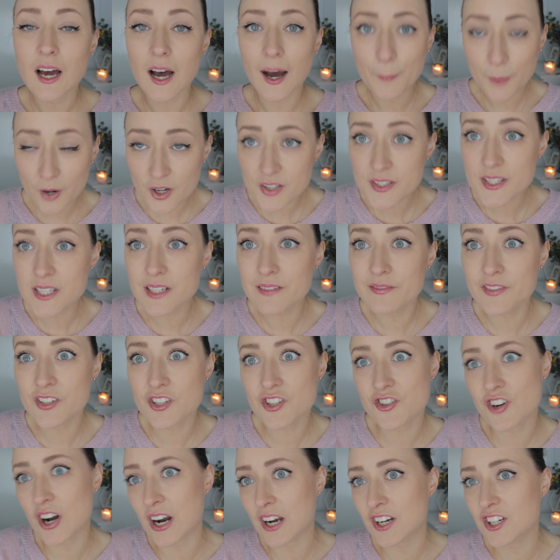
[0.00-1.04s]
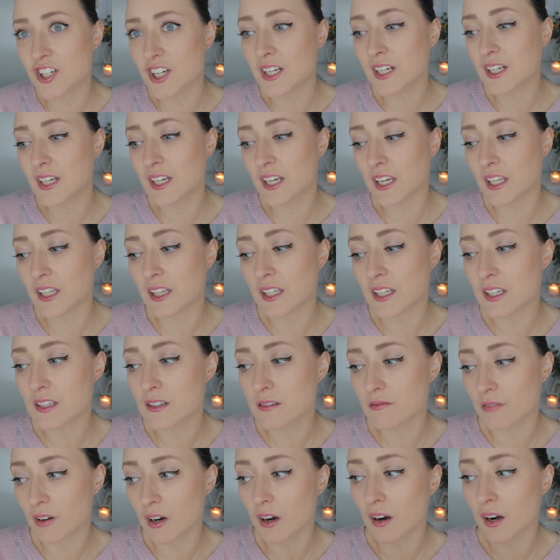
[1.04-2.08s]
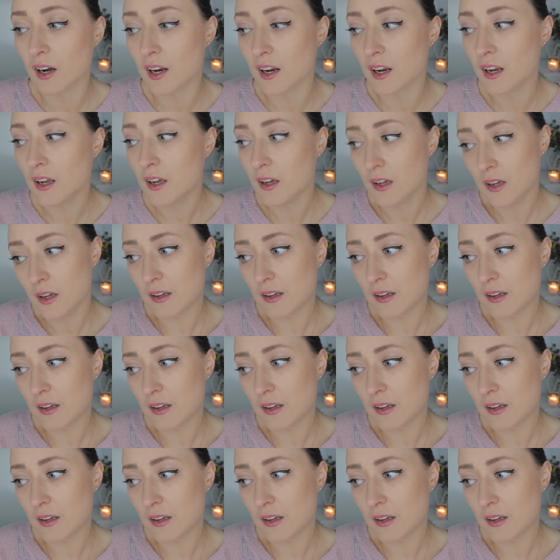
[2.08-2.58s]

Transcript: a positive distraction in this very